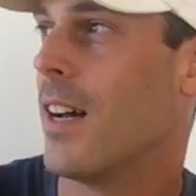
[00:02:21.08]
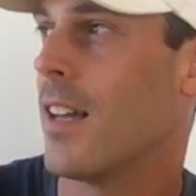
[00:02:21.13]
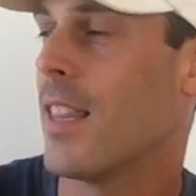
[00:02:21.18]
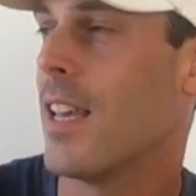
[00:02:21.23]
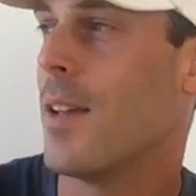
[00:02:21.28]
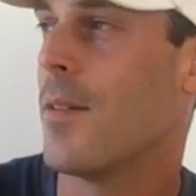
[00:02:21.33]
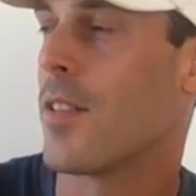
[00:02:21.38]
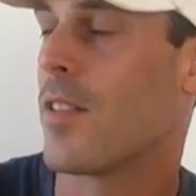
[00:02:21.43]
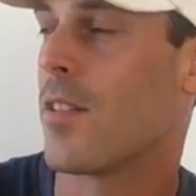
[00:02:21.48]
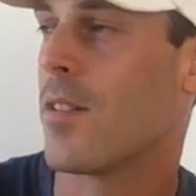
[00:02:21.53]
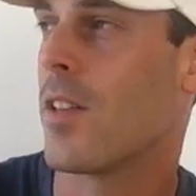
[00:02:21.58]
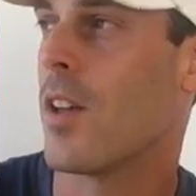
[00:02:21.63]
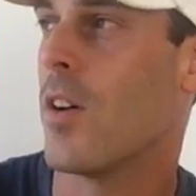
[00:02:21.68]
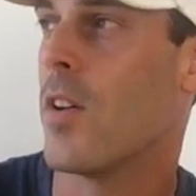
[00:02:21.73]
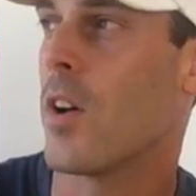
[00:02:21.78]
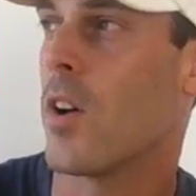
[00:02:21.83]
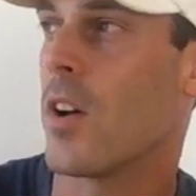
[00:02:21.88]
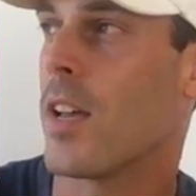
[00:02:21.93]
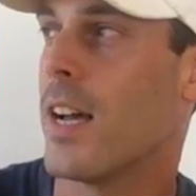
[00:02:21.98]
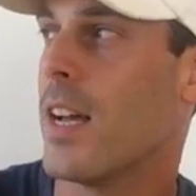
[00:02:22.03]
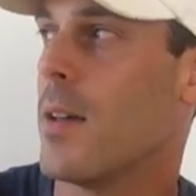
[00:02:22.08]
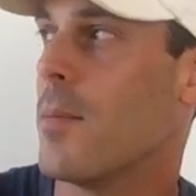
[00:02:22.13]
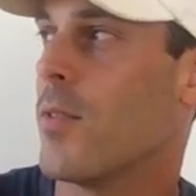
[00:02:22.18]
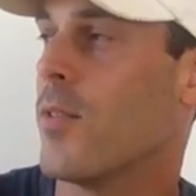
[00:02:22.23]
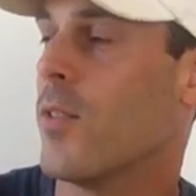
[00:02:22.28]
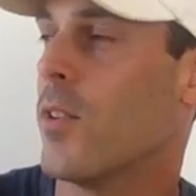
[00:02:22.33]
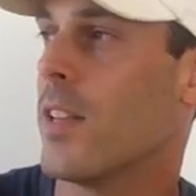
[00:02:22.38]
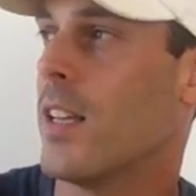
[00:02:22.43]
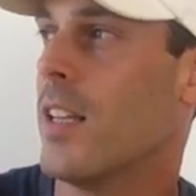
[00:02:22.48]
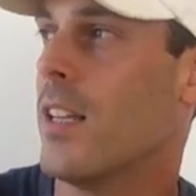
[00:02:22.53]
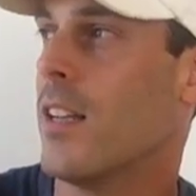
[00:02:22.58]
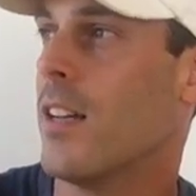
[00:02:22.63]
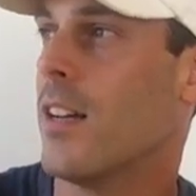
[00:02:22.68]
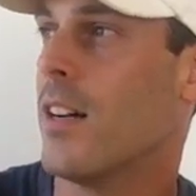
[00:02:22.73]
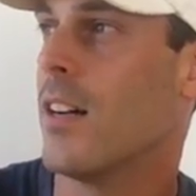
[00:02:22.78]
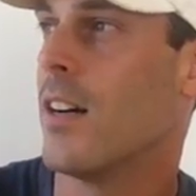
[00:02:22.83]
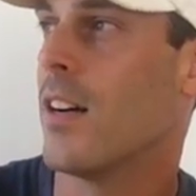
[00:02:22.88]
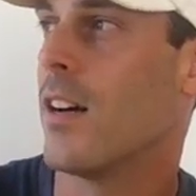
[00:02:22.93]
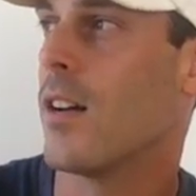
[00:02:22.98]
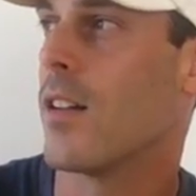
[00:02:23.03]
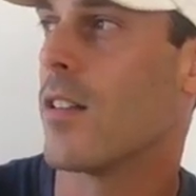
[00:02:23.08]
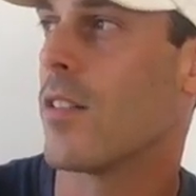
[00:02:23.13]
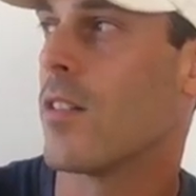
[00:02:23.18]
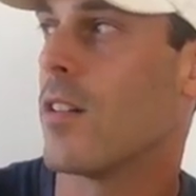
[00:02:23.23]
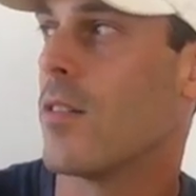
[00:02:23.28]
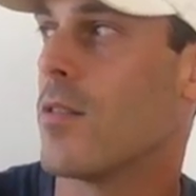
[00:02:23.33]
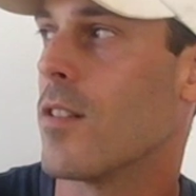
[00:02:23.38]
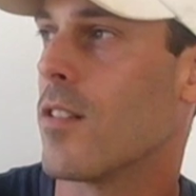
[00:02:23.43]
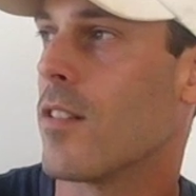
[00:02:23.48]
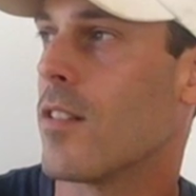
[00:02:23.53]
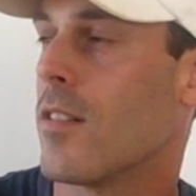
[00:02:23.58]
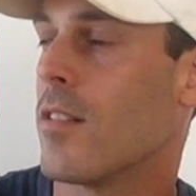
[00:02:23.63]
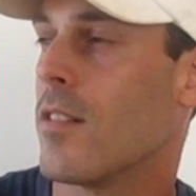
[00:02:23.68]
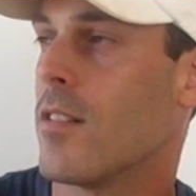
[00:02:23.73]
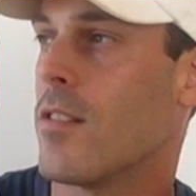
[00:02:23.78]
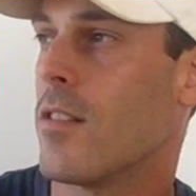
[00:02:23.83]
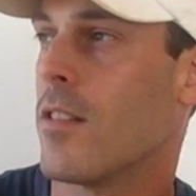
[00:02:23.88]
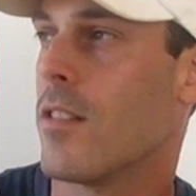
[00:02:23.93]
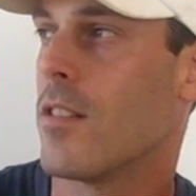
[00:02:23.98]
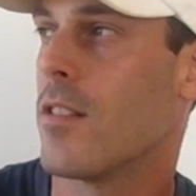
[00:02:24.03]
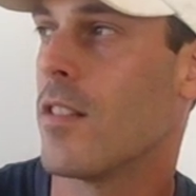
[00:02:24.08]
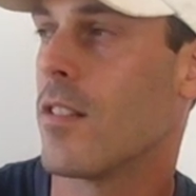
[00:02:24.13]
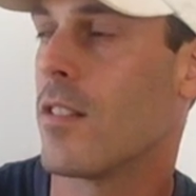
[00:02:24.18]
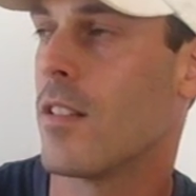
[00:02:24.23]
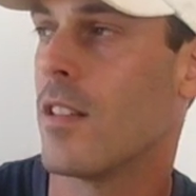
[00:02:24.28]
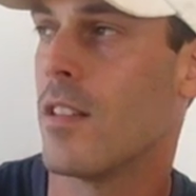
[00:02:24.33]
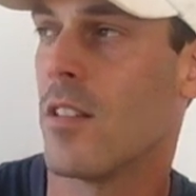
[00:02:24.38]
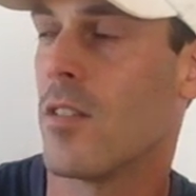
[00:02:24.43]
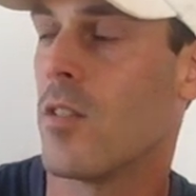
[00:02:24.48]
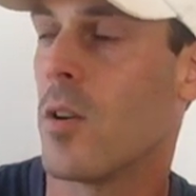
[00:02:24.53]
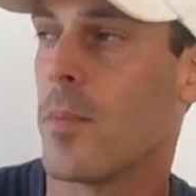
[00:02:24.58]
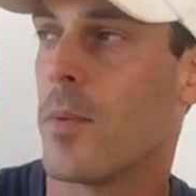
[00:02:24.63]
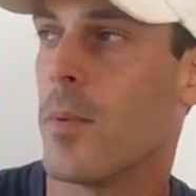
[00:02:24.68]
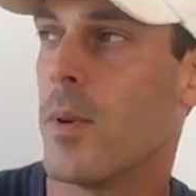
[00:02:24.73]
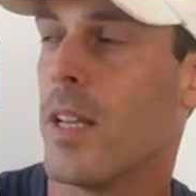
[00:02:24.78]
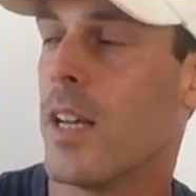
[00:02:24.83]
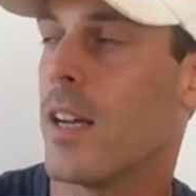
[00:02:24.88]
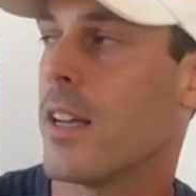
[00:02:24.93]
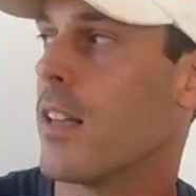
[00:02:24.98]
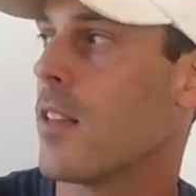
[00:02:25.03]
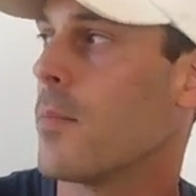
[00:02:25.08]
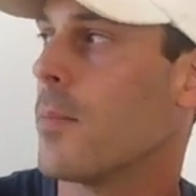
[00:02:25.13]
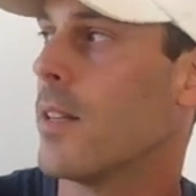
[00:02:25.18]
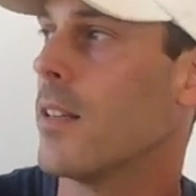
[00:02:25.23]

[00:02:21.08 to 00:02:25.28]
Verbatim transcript: I think I was going okay before then, uh, sort of just just in the top 20, I guess.